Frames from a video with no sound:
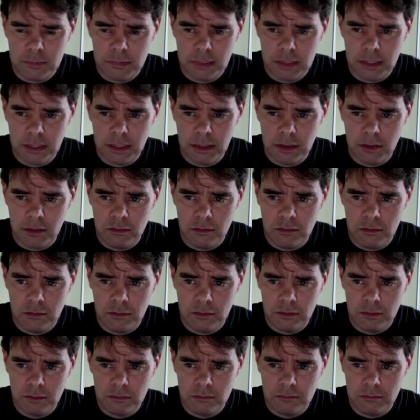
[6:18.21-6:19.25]
kind of
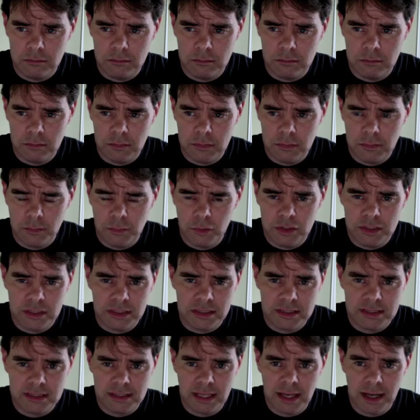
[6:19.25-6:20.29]
put to
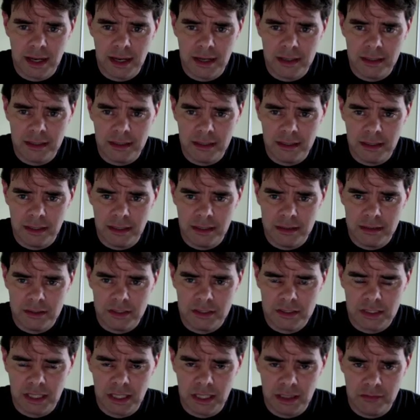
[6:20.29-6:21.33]
the side and
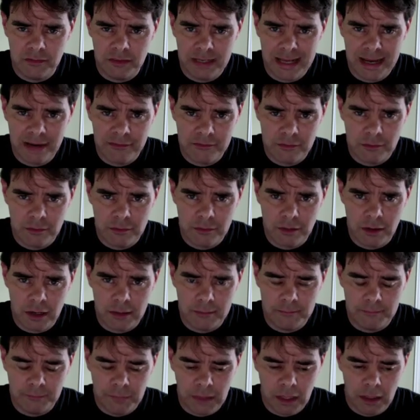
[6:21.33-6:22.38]
just kind of an
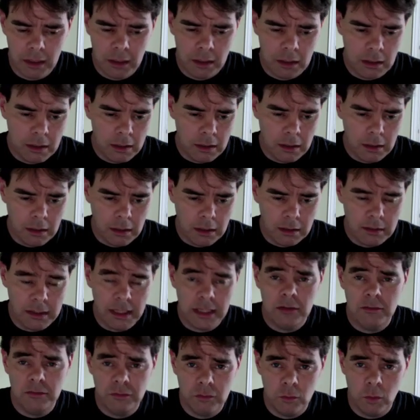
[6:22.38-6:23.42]
afterthought.
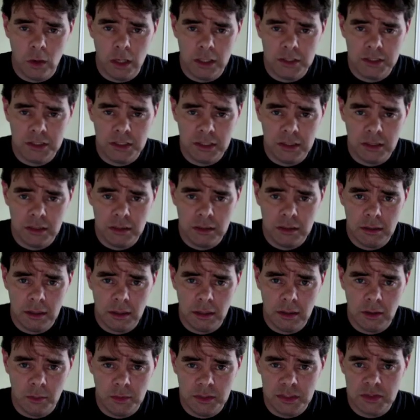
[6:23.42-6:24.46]
Thank you for watching.
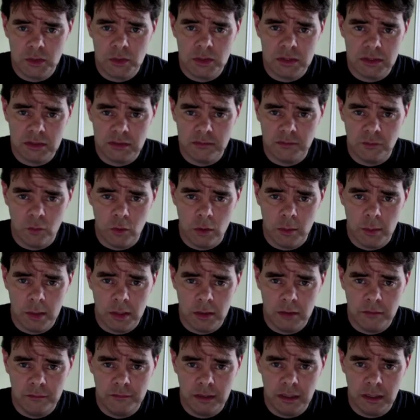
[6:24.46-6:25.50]
I hope this was
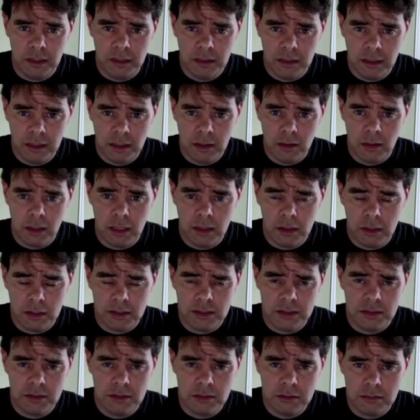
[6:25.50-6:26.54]
informative, and I look
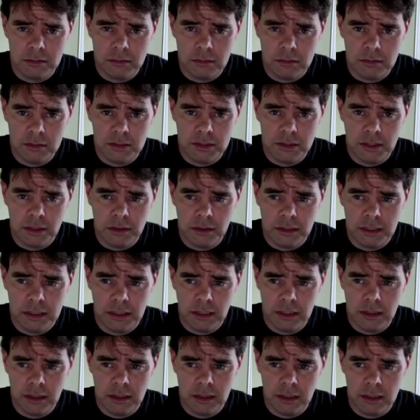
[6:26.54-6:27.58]

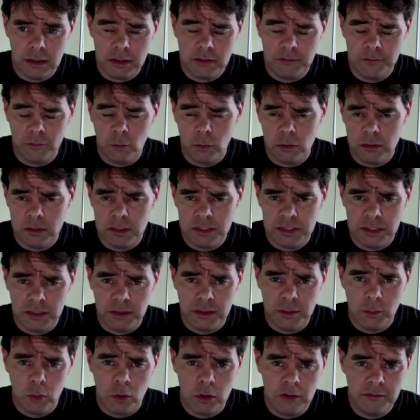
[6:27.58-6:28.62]
forward to
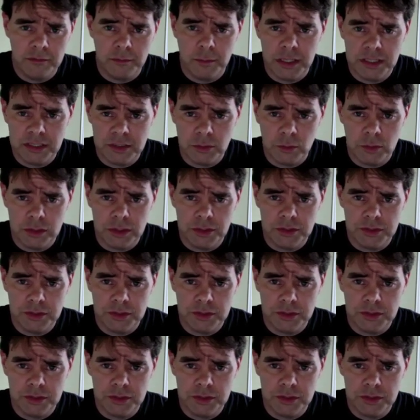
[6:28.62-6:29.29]
sharing more information with you